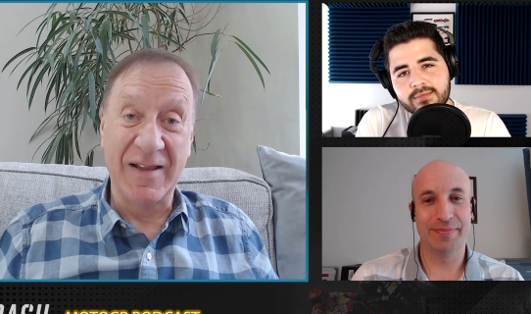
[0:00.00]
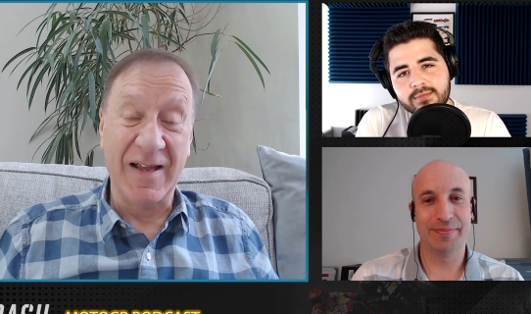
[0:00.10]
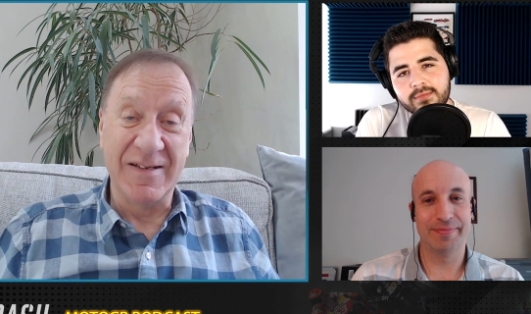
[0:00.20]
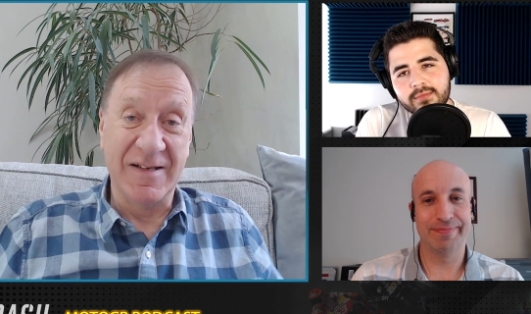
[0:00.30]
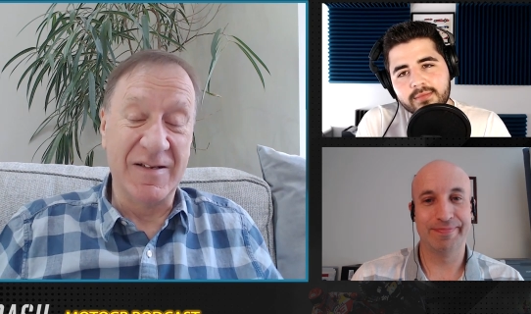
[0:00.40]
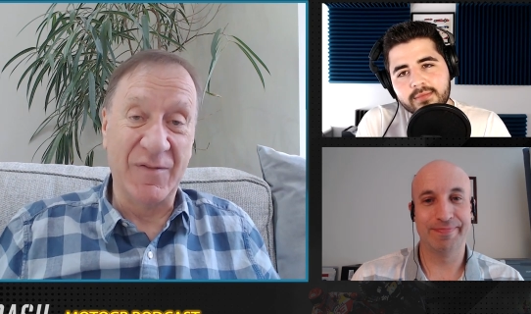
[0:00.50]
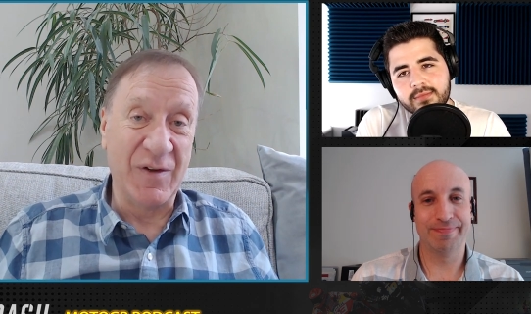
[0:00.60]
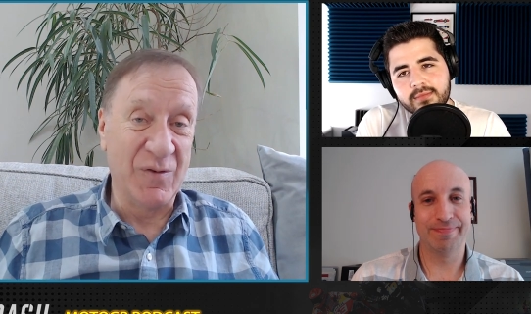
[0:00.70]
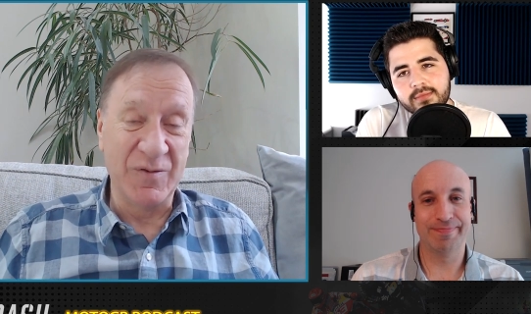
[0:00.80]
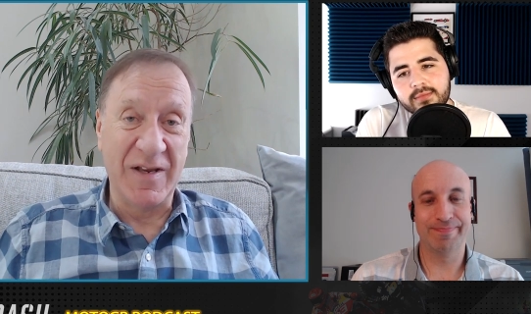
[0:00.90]
Speaker 1: That is the
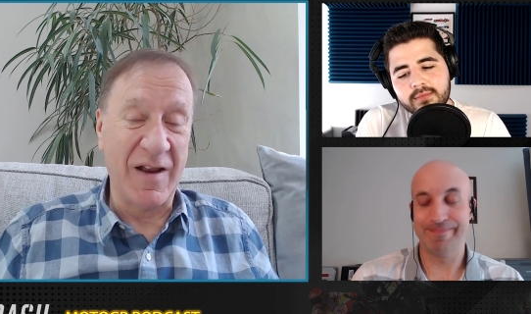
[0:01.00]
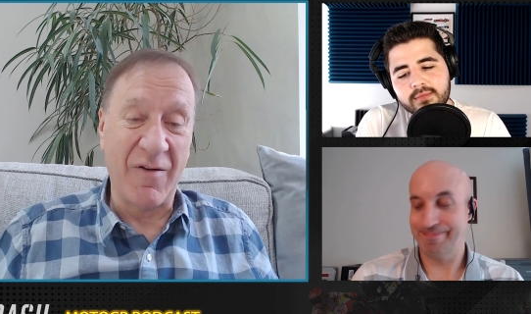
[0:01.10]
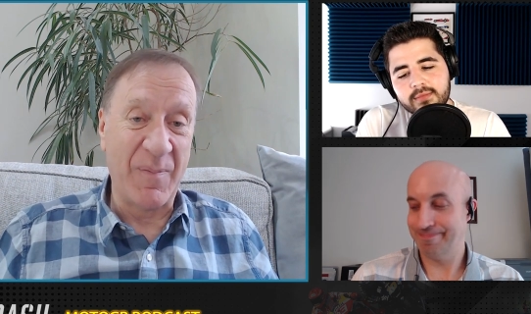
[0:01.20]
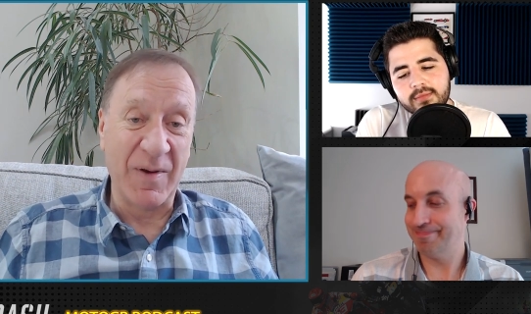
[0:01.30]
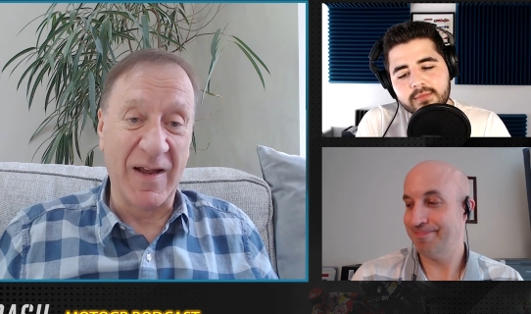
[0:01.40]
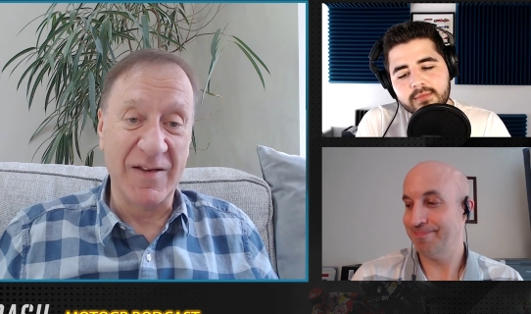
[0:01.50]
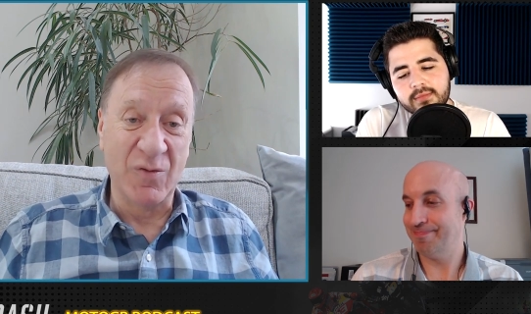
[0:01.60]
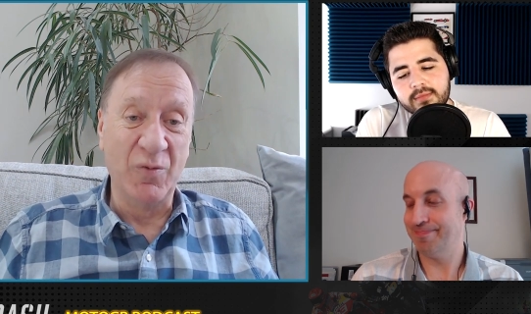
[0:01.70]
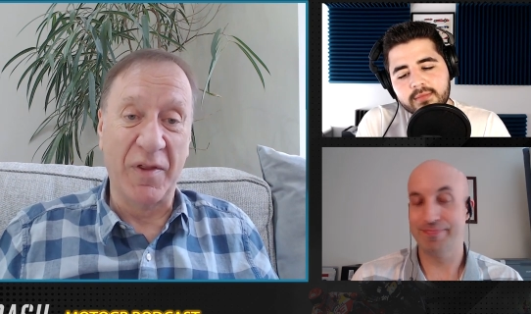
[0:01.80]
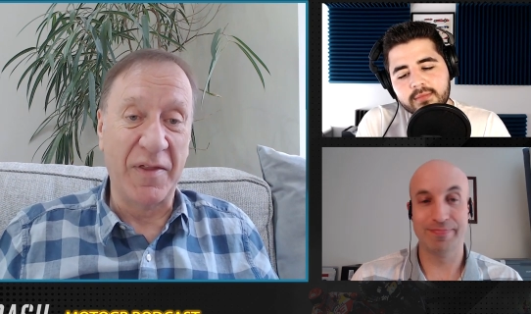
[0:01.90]
difficulty they're up against.
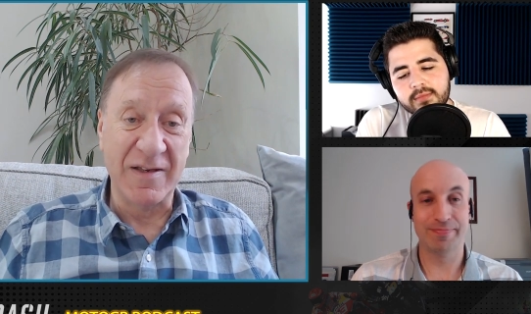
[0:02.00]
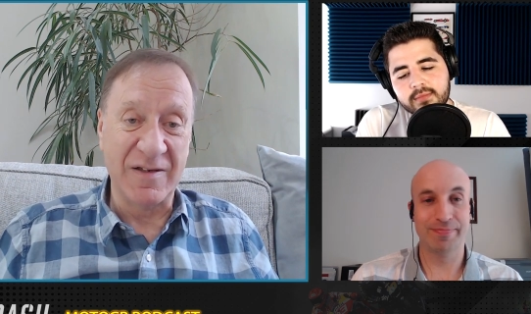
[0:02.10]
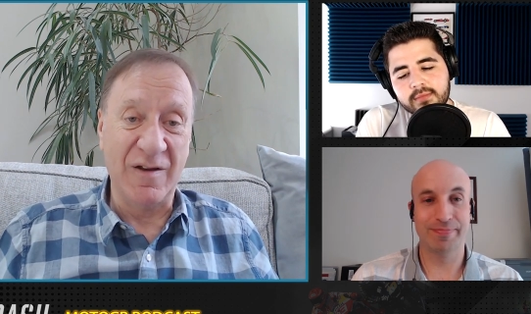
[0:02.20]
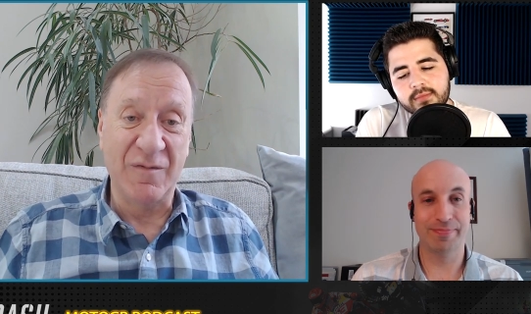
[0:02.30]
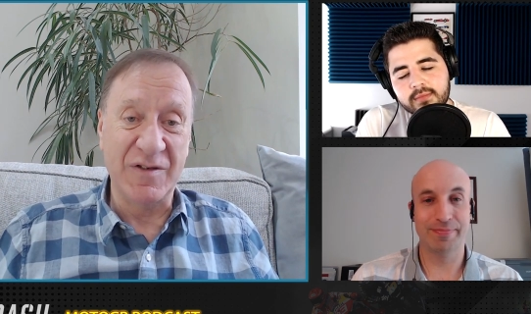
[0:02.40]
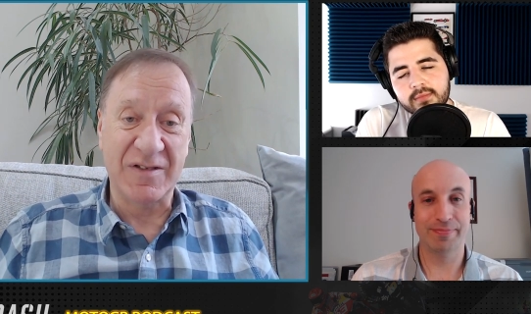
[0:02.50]
All the things that you've